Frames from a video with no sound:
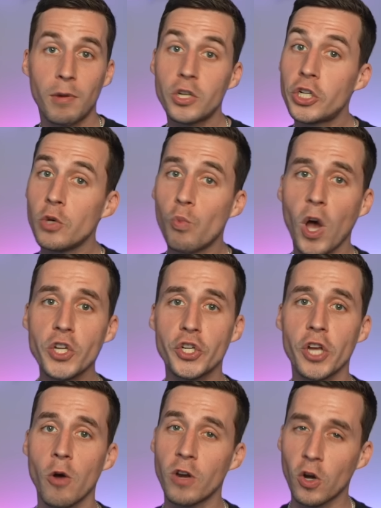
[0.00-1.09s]
but she was
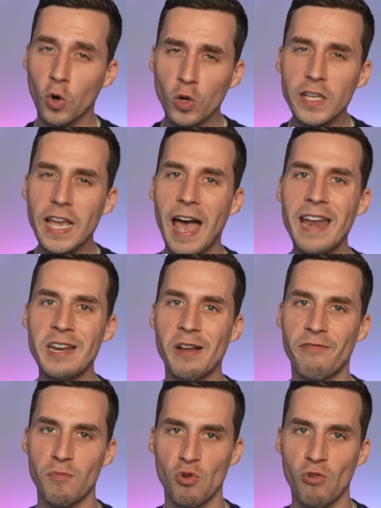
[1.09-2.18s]
shown an early edit
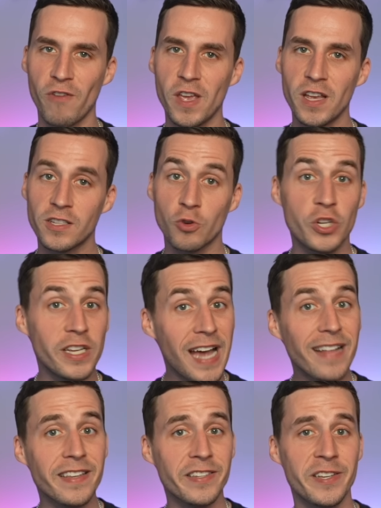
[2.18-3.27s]
of the movie, so she
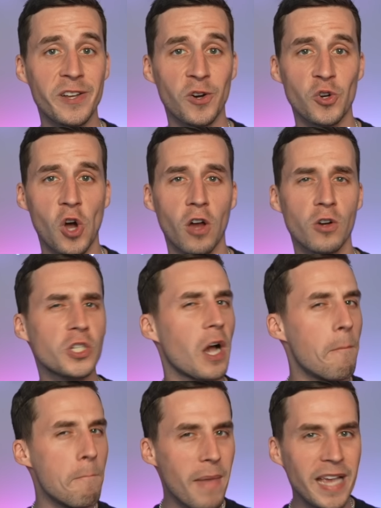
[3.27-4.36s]
got to see her daughter's
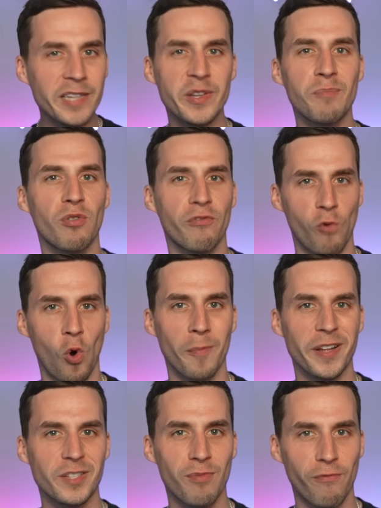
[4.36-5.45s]
amazing
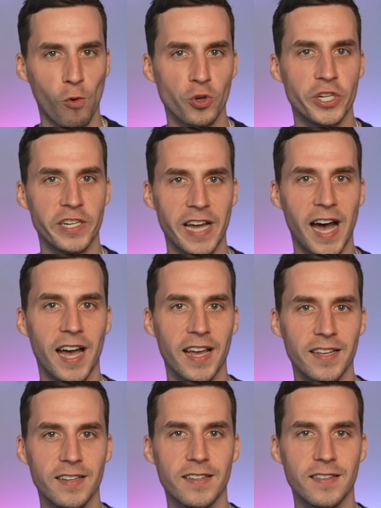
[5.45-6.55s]
performance before she died.